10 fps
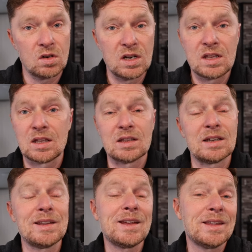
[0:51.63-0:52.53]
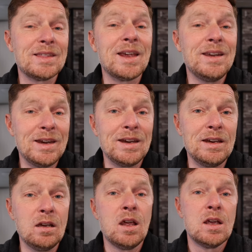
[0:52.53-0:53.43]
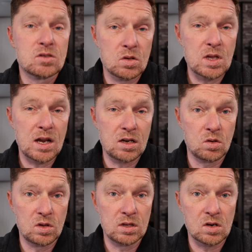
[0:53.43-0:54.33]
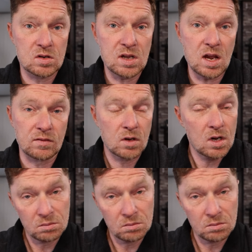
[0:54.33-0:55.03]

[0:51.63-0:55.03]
or anything like that that they need so that I know that they're safe.